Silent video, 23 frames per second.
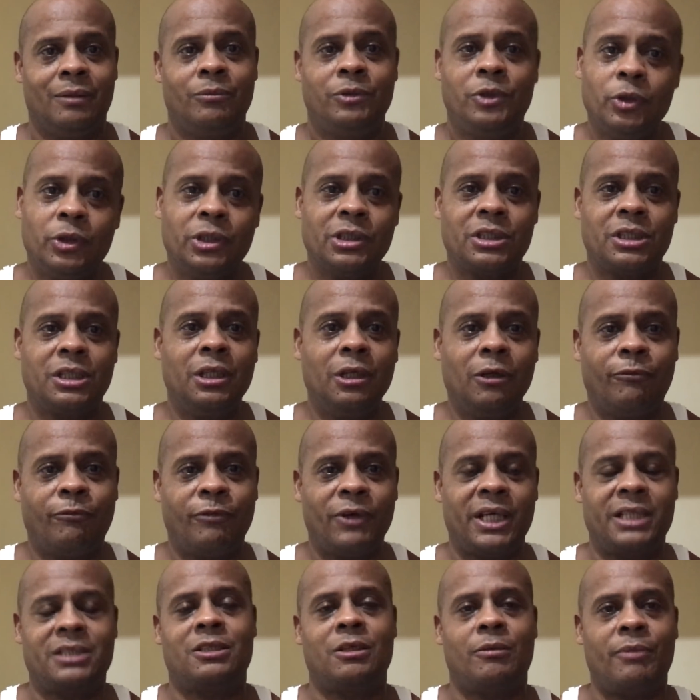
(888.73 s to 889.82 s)
But you can still
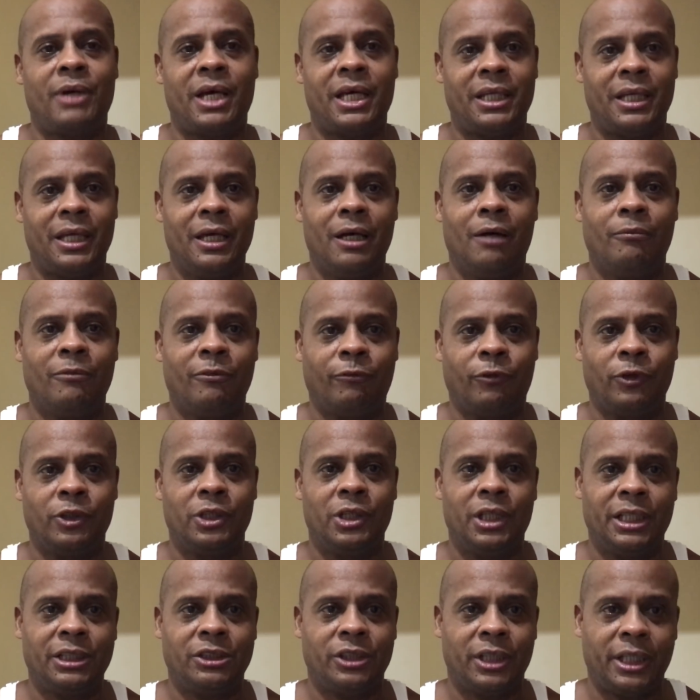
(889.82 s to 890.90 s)
find somebody to help before
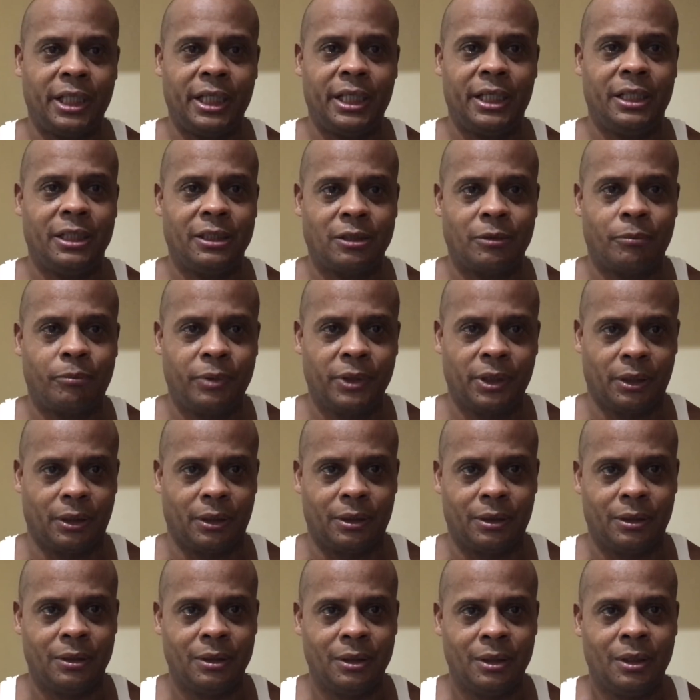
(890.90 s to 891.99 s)
you let your head hit the
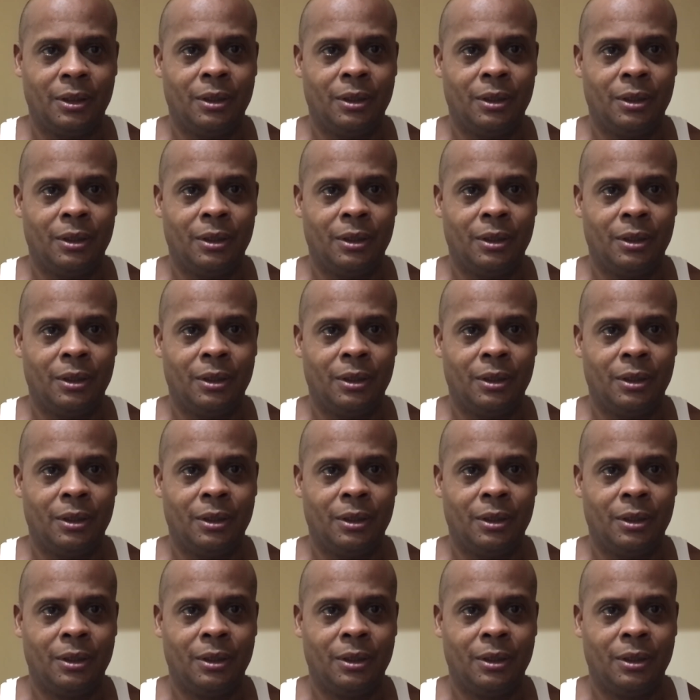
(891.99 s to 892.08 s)
pillow.